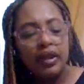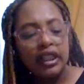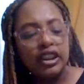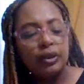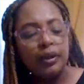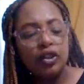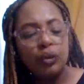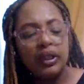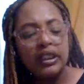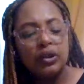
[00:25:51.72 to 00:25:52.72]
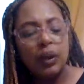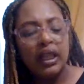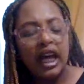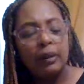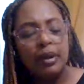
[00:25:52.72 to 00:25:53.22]
She been doing this to a
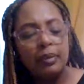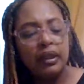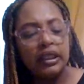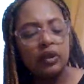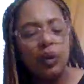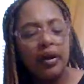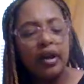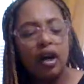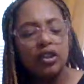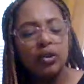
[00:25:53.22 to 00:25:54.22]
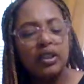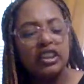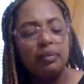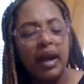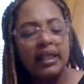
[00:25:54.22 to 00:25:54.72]
lot of people as well, and also
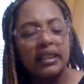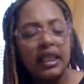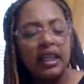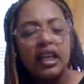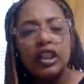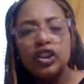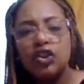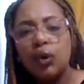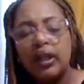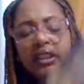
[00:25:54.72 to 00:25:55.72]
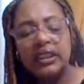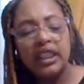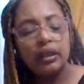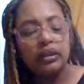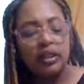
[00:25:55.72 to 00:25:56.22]
this masculine trying to
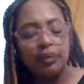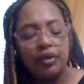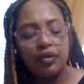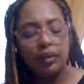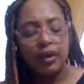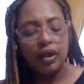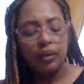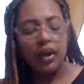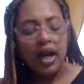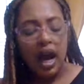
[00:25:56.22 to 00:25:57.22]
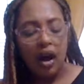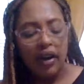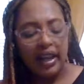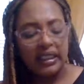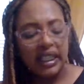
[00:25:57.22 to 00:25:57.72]
steal something from you.
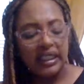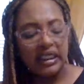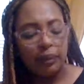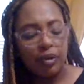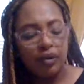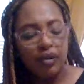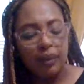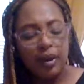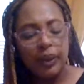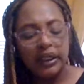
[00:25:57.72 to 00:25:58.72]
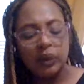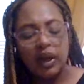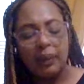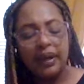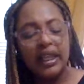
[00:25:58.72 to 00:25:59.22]
Okay, take something from you is
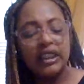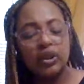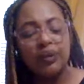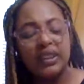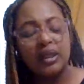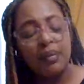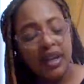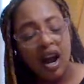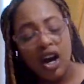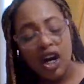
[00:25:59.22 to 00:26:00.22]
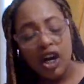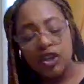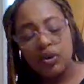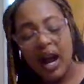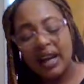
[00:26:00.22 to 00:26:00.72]
what I'm getting. So for some of y'all,
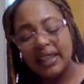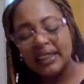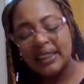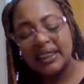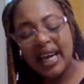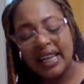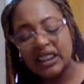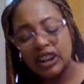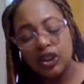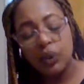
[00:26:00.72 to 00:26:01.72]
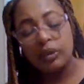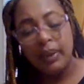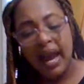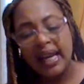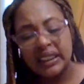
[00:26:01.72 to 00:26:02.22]
you got this. This has to do with
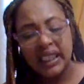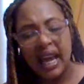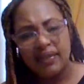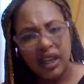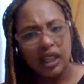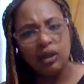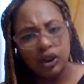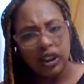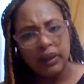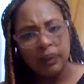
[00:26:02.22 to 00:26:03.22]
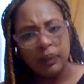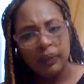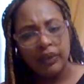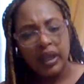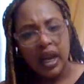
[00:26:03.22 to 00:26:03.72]
past life energy.
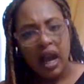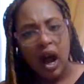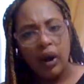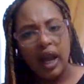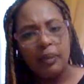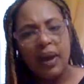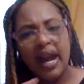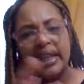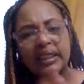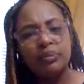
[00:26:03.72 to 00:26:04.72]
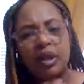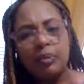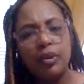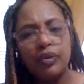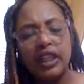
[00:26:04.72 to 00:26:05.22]
Okay, past
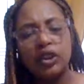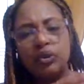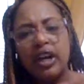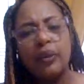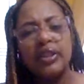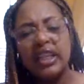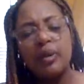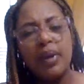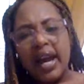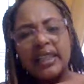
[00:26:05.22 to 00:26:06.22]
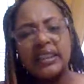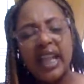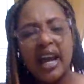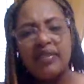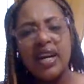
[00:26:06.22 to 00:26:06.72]
people that you dealt with in a past
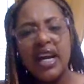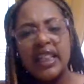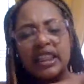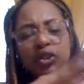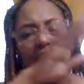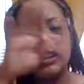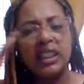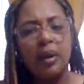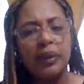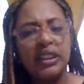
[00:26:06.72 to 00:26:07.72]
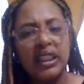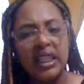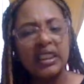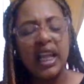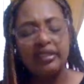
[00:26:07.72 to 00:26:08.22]
life that tried to come into
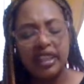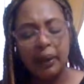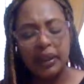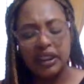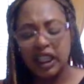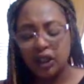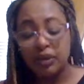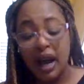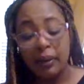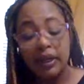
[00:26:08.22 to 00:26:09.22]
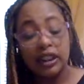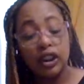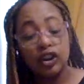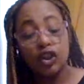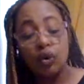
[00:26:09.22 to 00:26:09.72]
this lifetime to take you down because
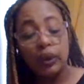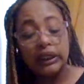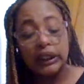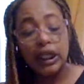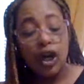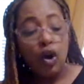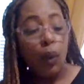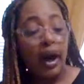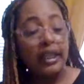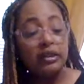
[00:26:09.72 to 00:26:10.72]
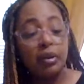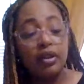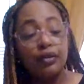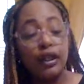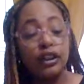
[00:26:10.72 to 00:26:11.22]
there's no reason why these
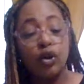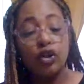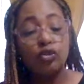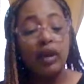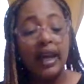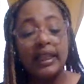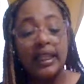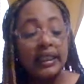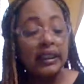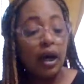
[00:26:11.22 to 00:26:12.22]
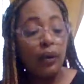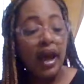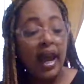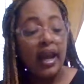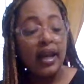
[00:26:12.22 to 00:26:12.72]
motherfuckers on you like this,
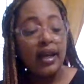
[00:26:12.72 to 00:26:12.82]
okay?